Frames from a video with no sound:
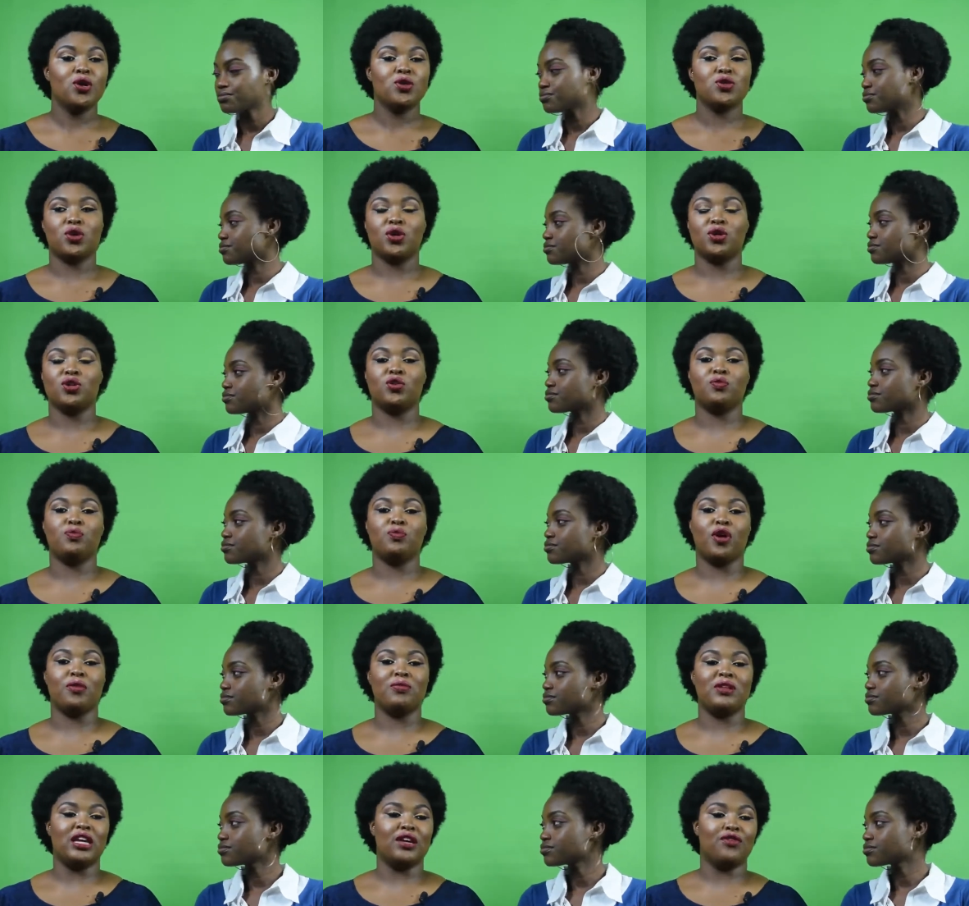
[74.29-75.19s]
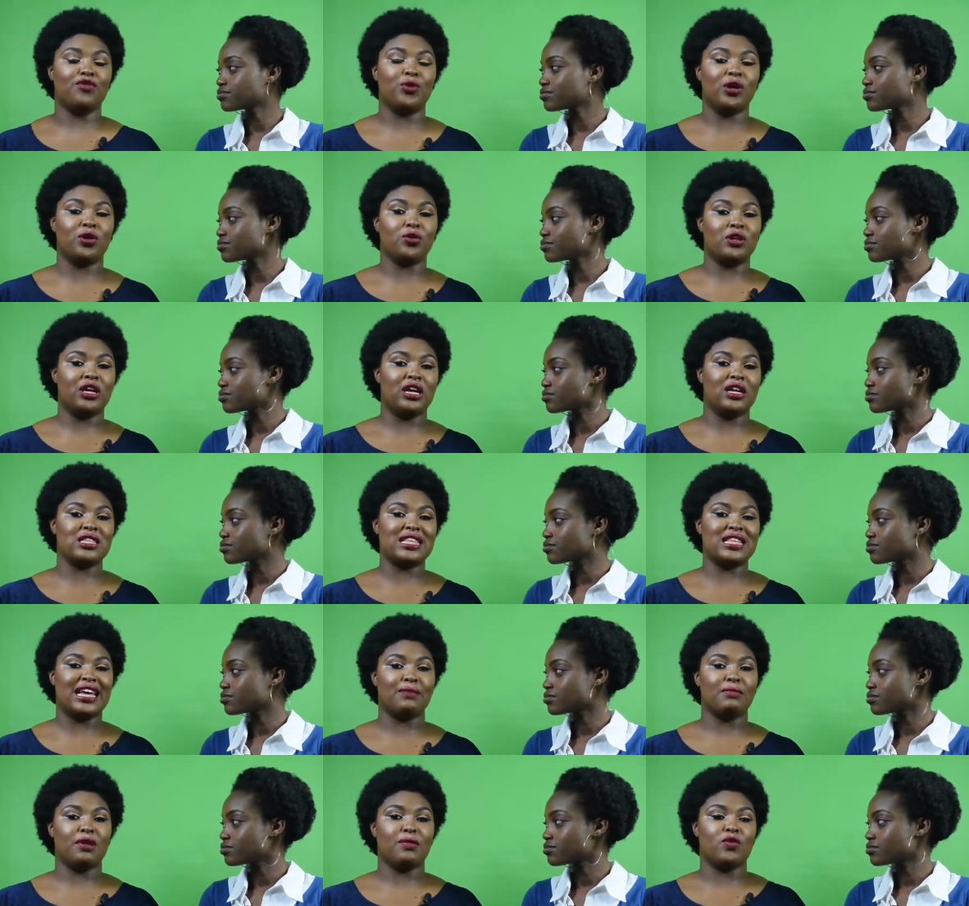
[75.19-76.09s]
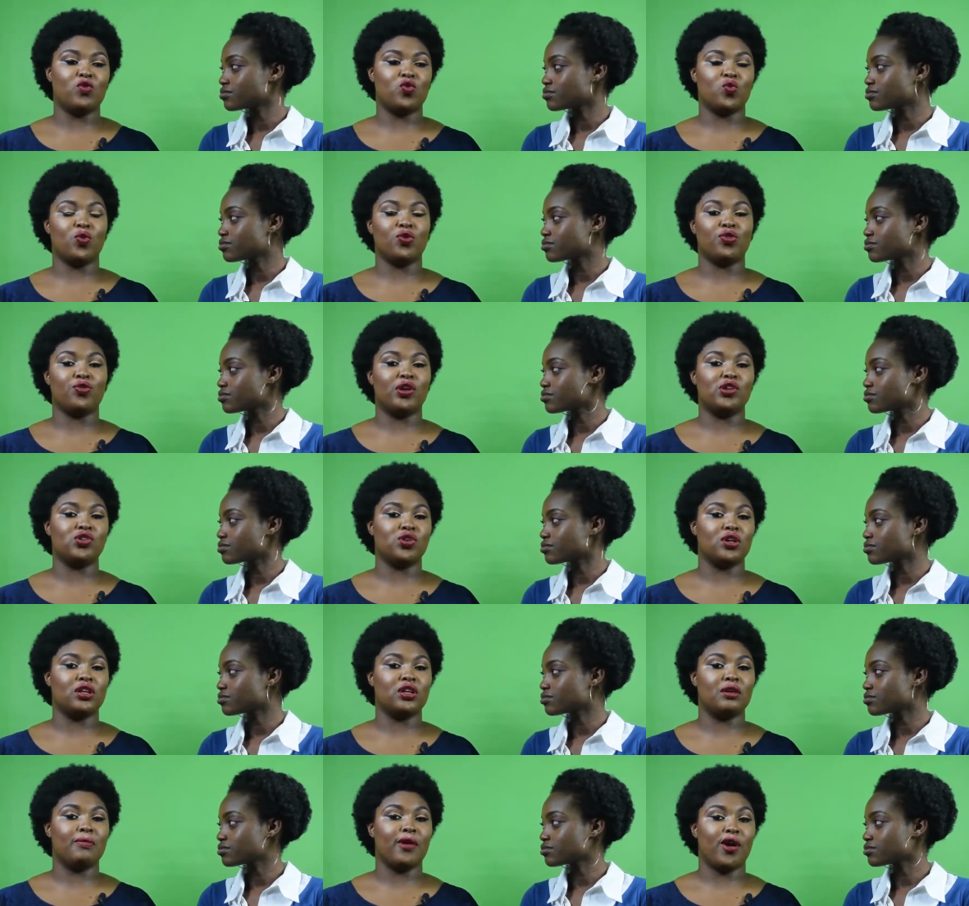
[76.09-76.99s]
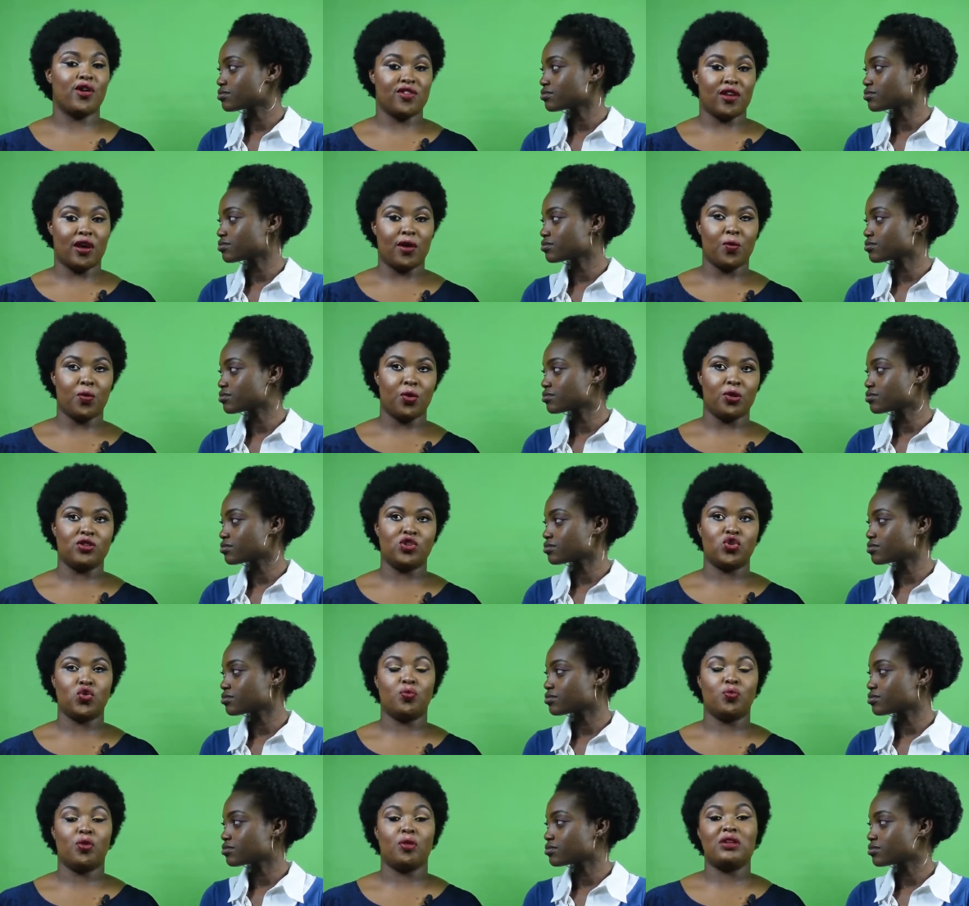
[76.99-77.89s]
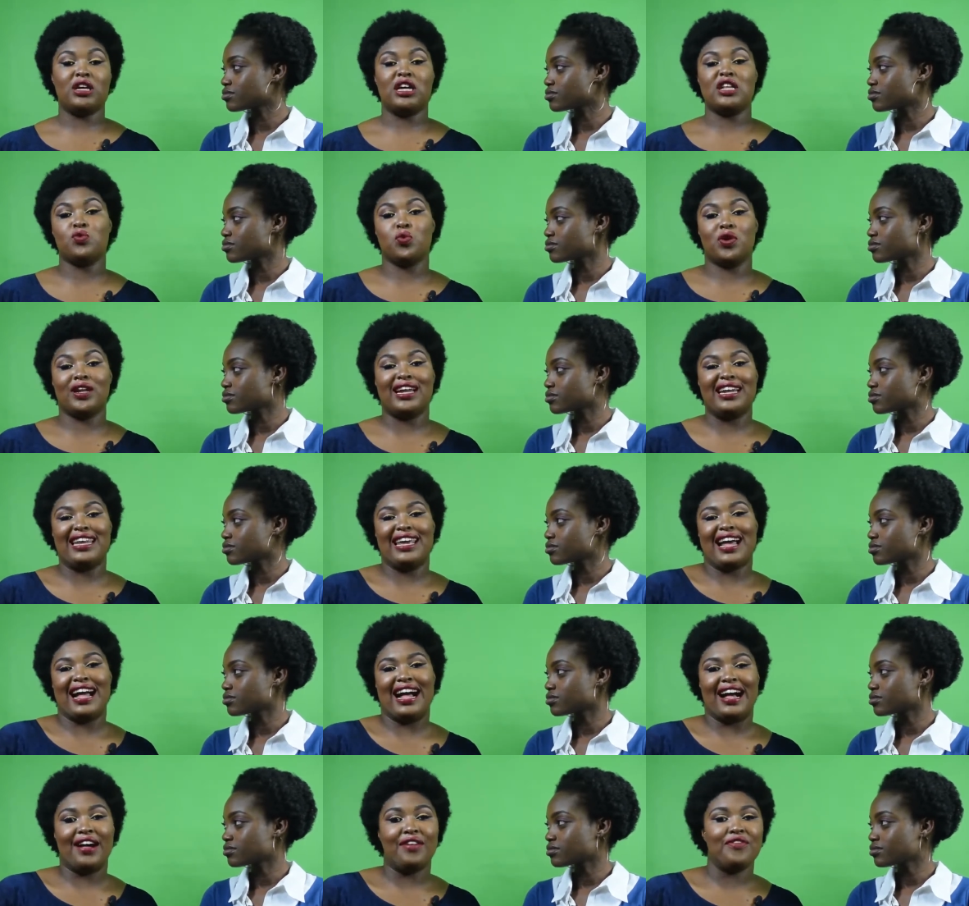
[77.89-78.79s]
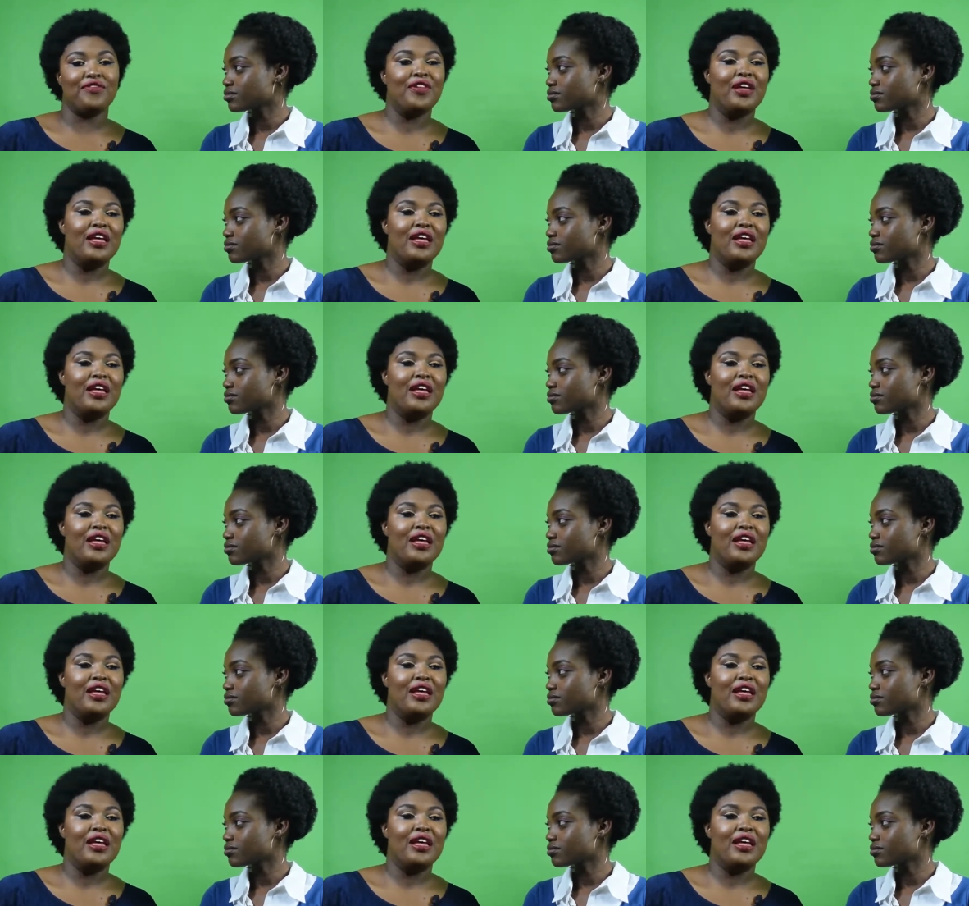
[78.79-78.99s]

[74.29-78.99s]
Speaker 1: So, you know, probably if we could eat like maybe two or three chocolate bars at once, she would probably eat one and a half,